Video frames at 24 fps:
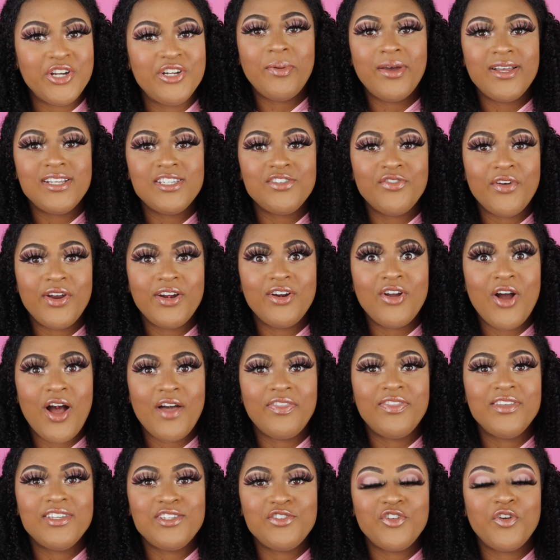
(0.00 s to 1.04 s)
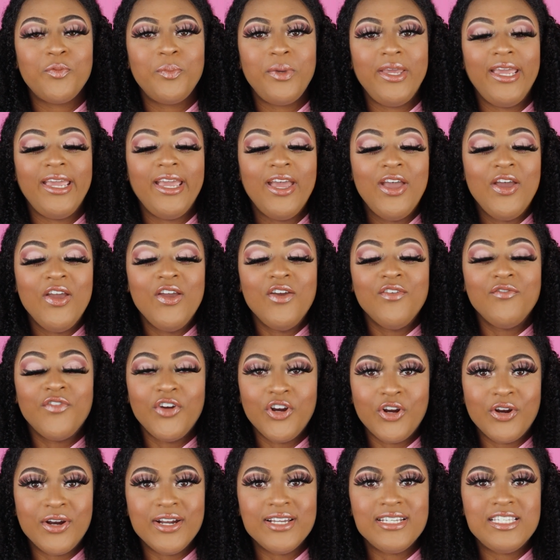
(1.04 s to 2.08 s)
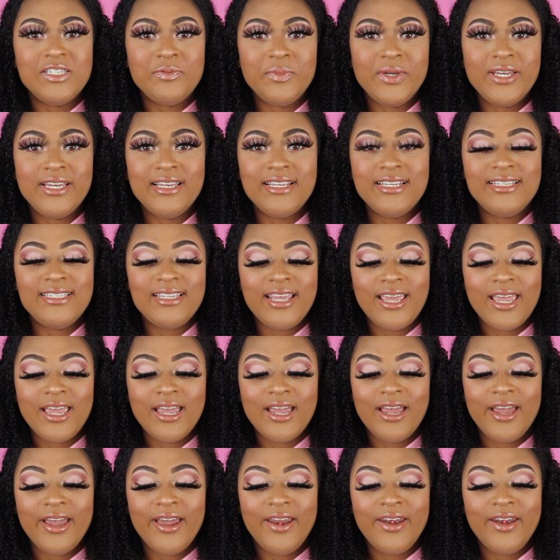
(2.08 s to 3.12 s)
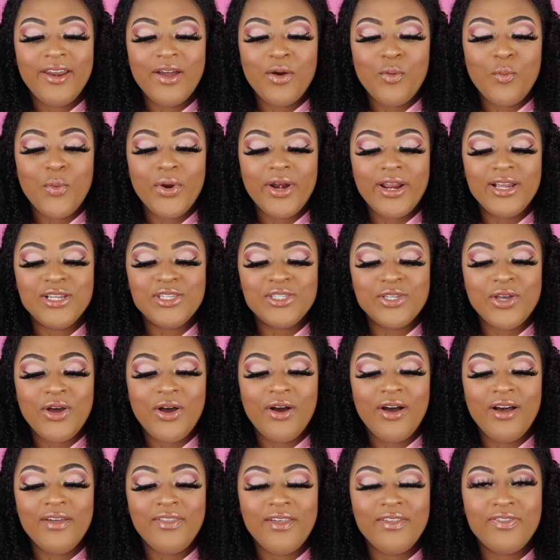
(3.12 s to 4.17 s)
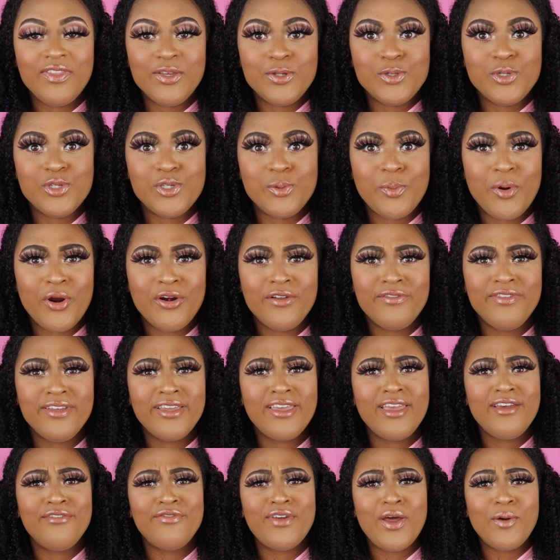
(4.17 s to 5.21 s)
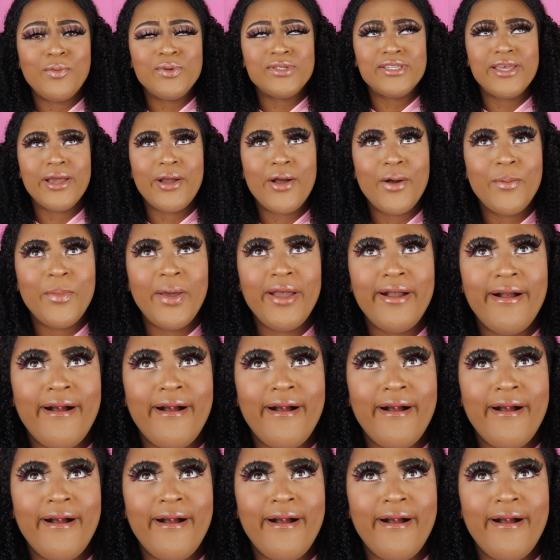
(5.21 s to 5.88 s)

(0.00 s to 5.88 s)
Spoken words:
My best friend got this for me for Christmas, and when I saw that this was a part of the gift, I was like, oh my